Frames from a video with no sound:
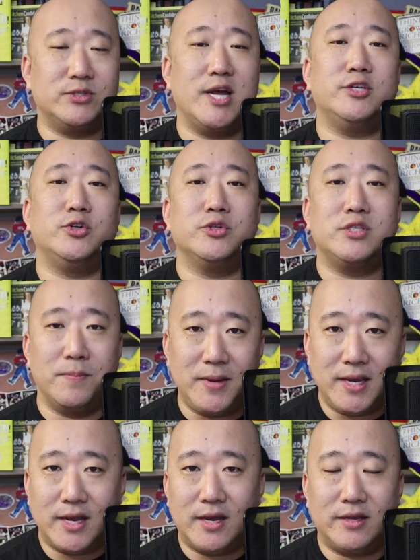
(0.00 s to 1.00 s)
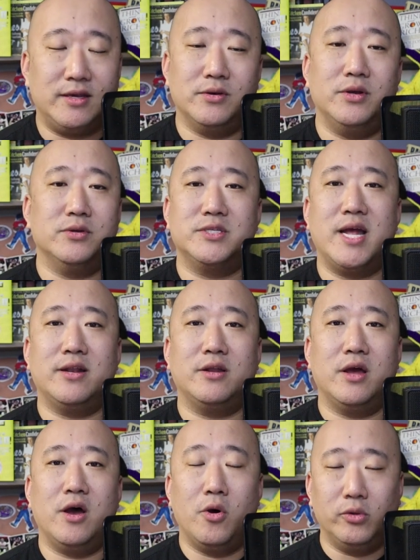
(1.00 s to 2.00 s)
It was not Drew Samia. It was not
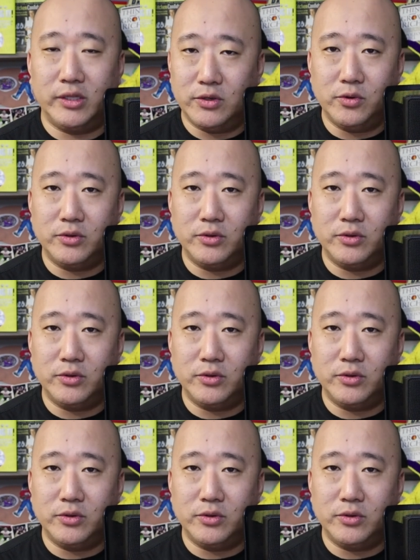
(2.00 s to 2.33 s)
Oli